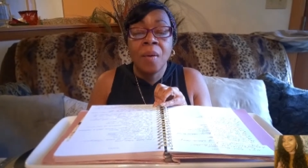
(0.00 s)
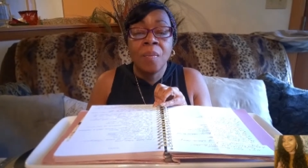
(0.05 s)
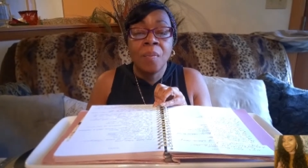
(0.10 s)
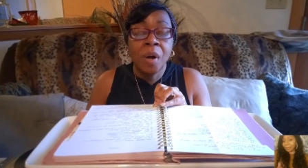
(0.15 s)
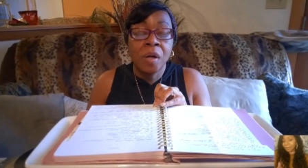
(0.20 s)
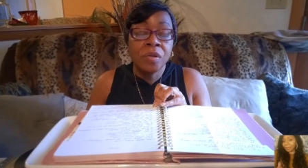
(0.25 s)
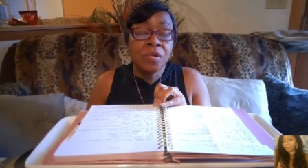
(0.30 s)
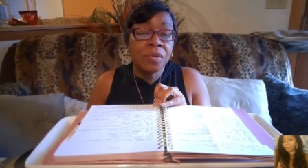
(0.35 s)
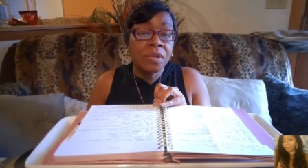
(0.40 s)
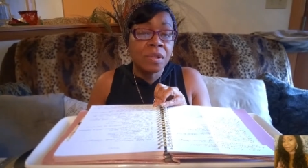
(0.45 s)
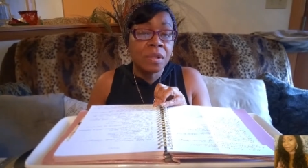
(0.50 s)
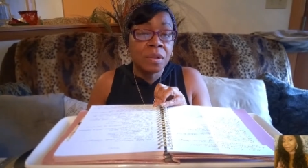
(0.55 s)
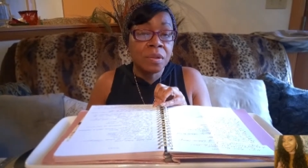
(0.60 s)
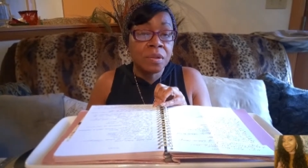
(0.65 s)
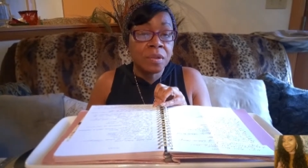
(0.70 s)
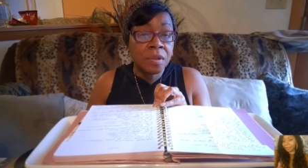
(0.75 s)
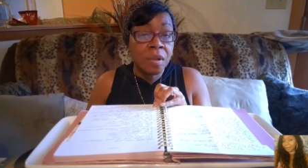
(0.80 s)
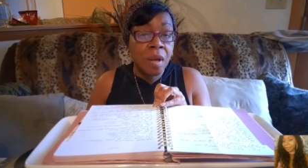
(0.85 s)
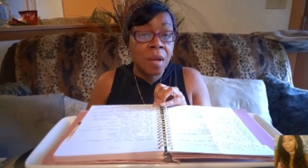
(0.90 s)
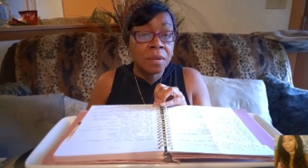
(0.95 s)
Margarine's a
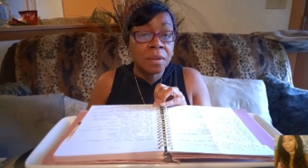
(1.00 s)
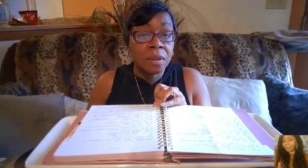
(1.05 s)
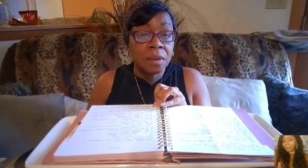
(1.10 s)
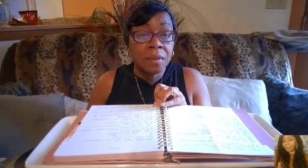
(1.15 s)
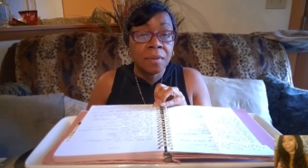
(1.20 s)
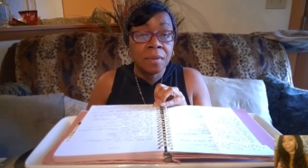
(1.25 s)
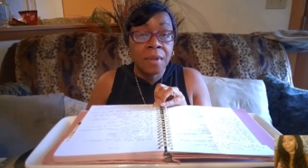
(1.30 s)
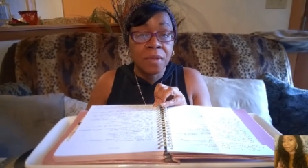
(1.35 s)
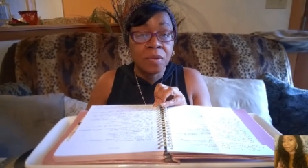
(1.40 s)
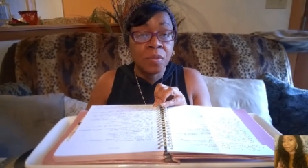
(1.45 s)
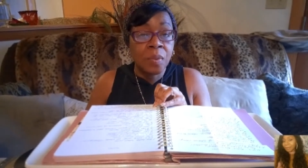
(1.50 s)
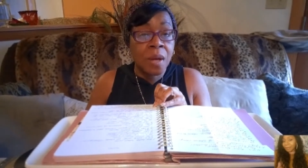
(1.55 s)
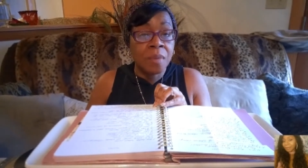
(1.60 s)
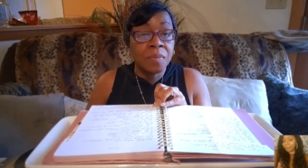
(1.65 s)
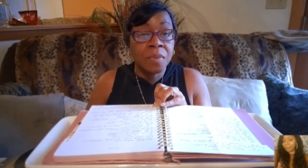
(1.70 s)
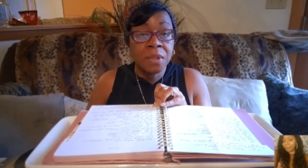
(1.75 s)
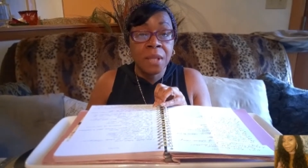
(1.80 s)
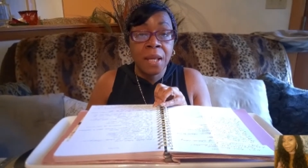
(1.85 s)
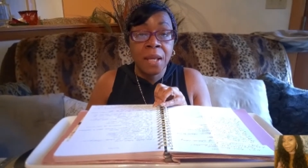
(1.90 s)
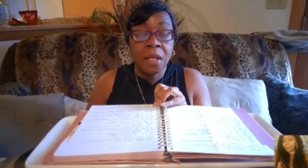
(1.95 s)
little salty. That's why
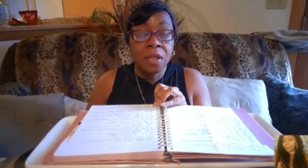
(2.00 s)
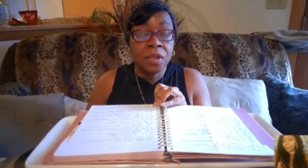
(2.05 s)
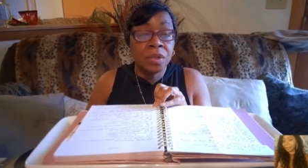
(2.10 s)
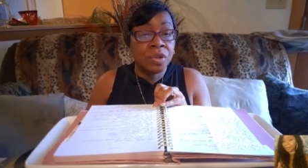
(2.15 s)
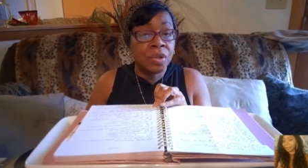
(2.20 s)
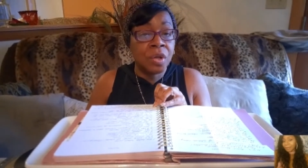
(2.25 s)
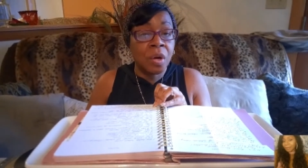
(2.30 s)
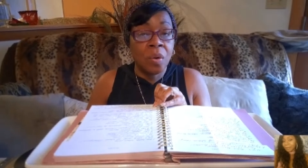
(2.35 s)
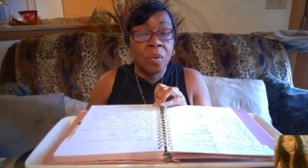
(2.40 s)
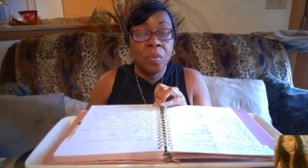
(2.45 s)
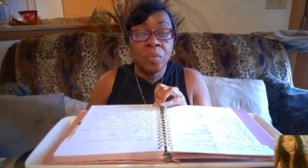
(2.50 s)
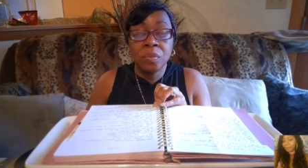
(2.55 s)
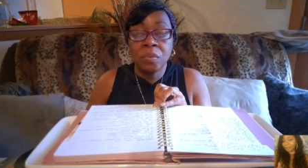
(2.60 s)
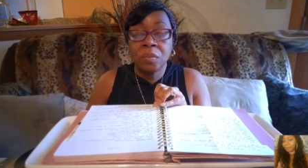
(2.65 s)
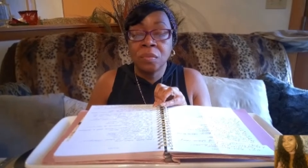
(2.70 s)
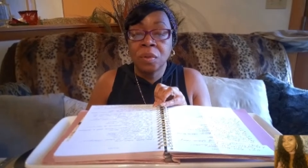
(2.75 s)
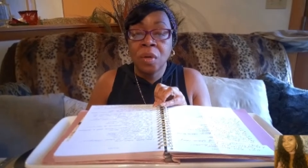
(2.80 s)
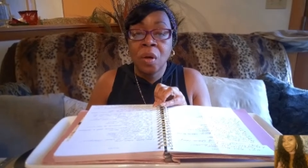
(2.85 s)
I'm saying don't